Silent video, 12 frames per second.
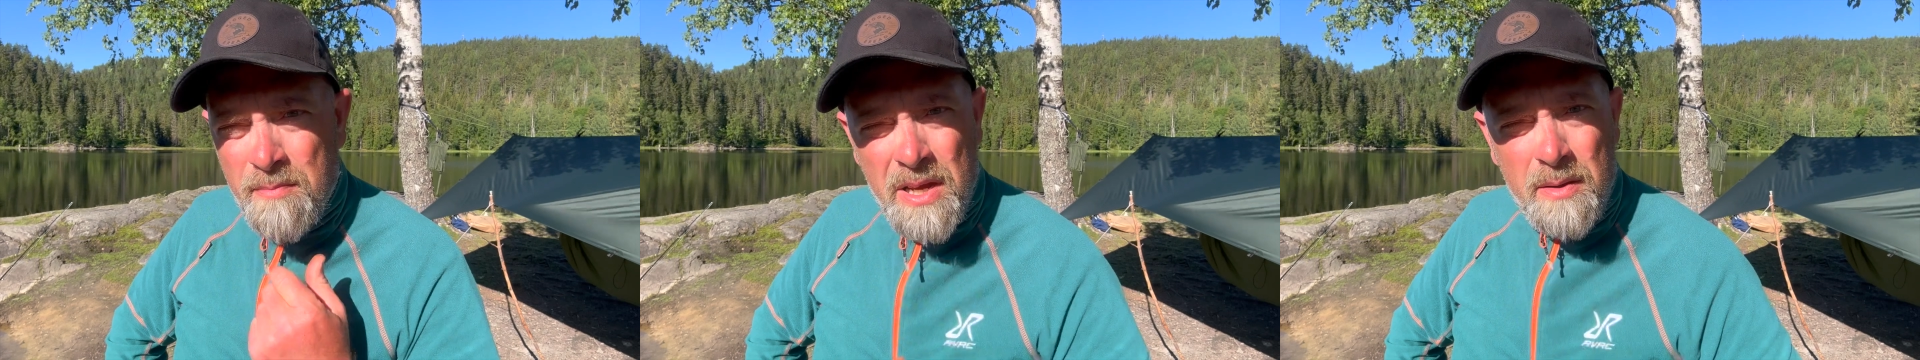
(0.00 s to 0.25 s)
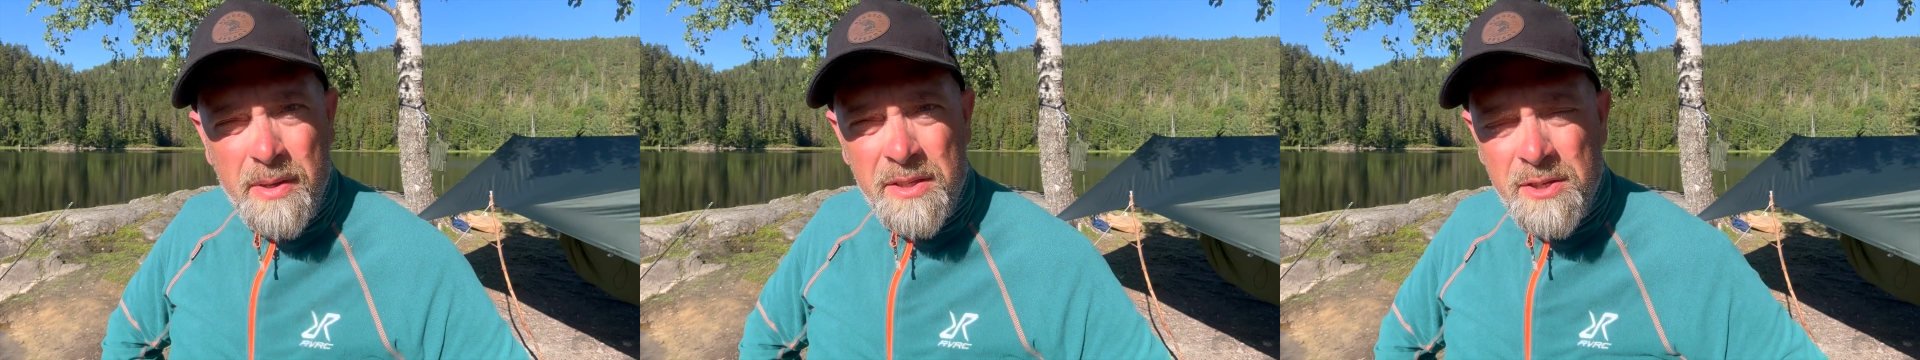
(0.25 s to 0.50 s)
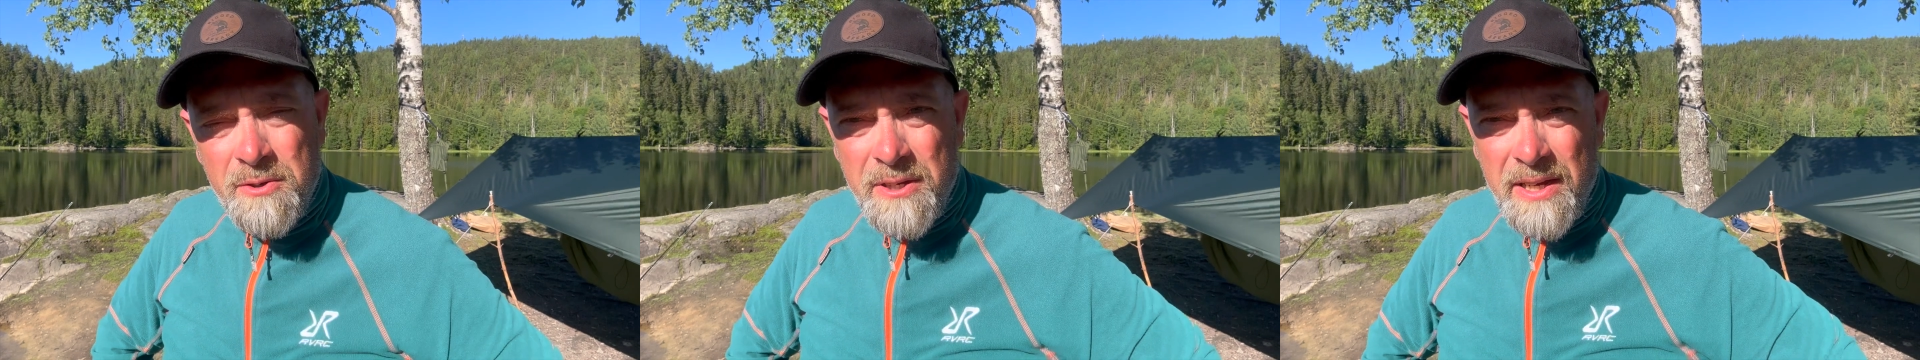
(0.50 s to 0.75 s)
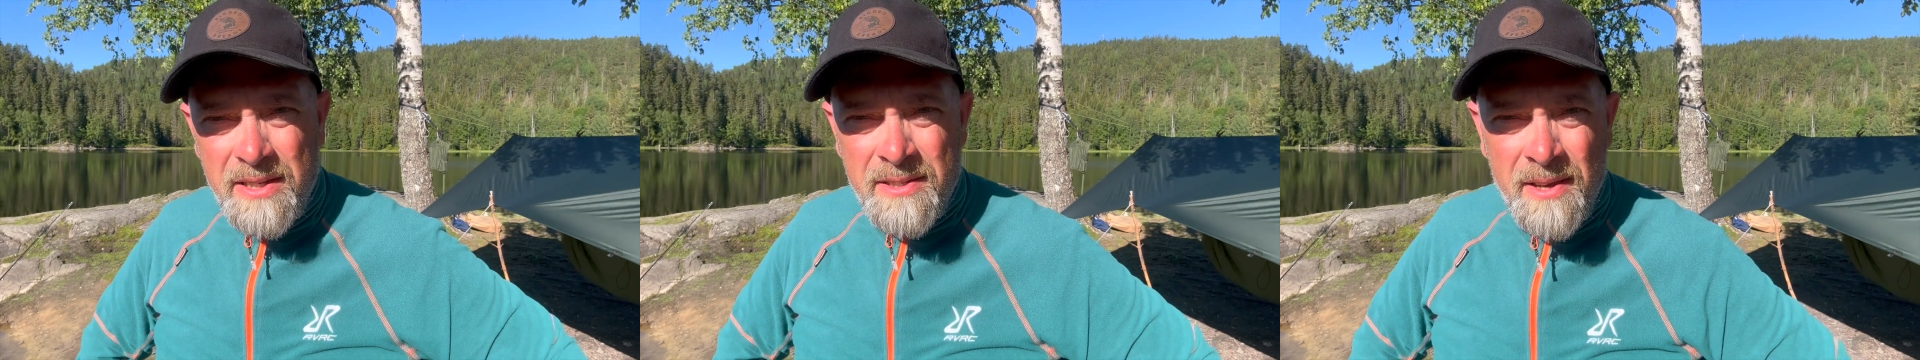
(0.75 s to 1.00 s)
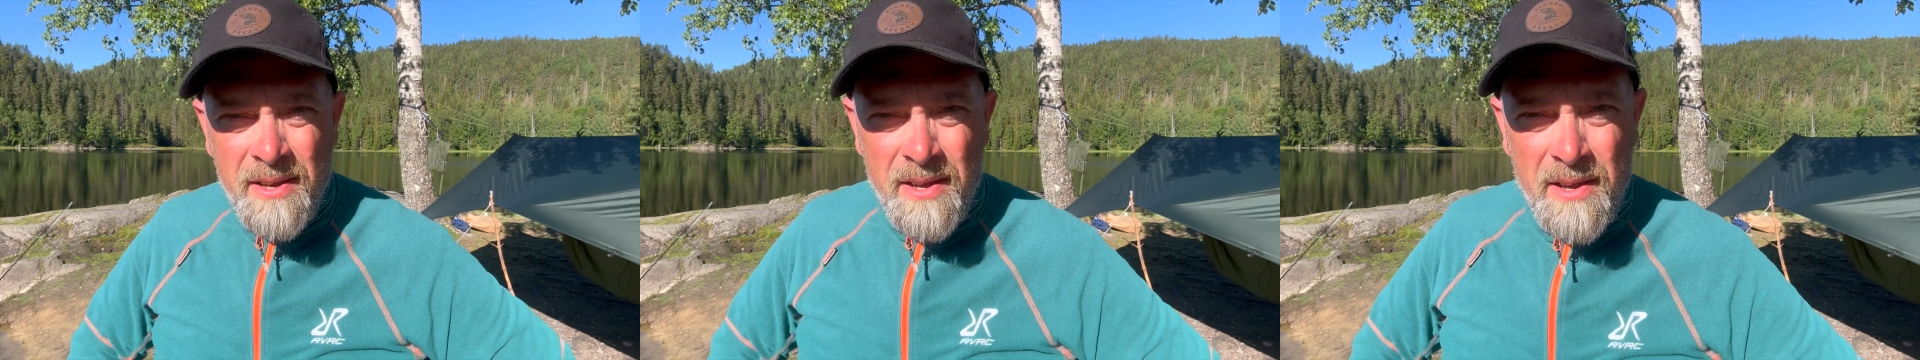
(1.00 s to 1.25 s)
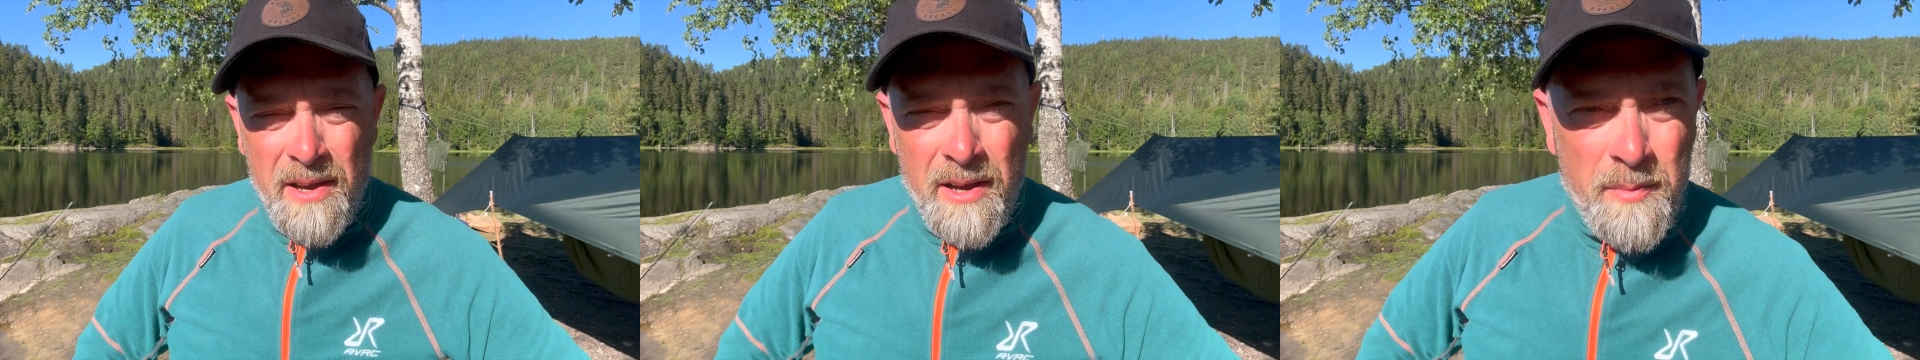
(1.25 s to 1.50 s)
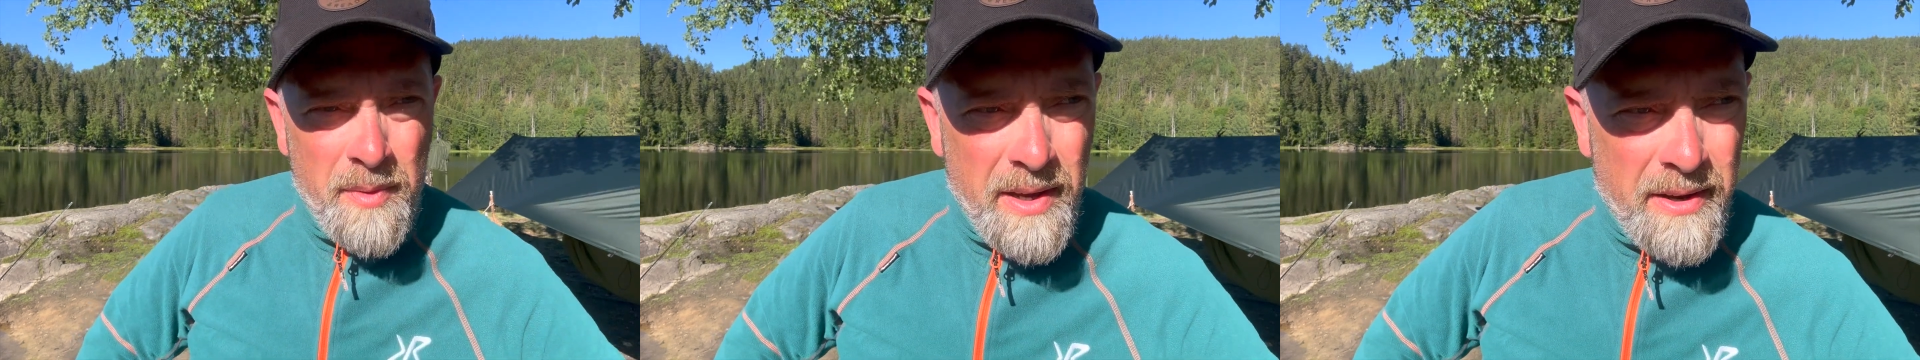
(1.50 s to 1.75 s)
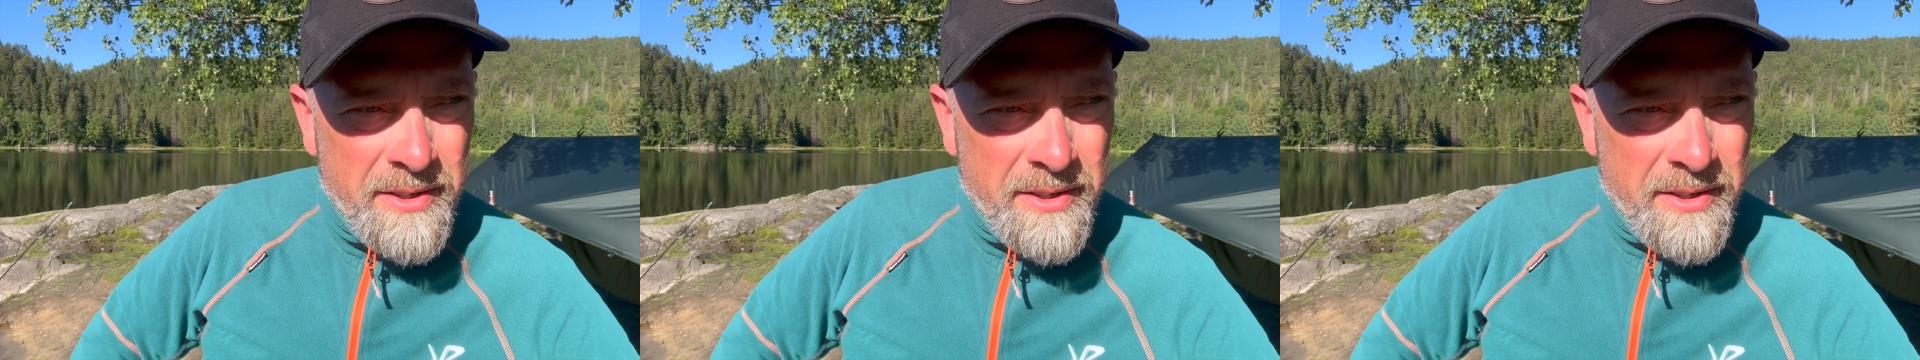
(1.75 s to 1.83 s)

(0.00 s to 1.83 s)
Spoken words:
maybe 2 days, up there.